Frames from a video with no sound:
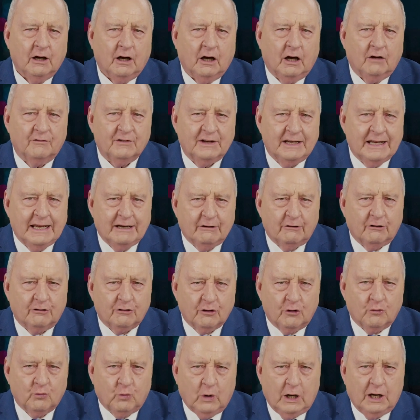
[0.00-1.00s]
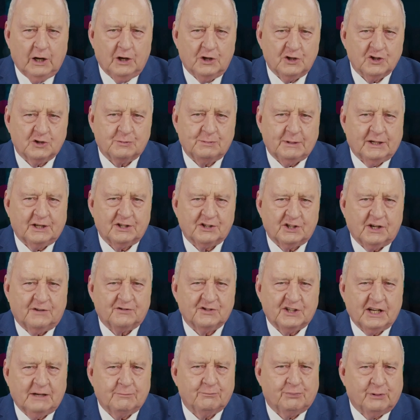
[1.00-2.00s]
of inherited woes, but as
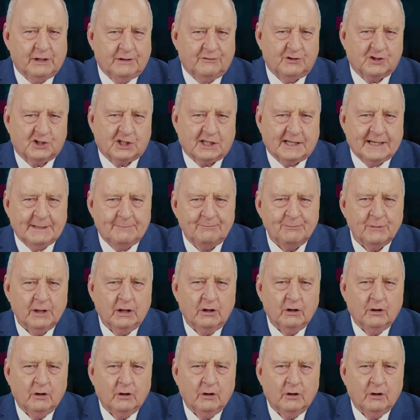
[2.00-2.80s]
I've said previously,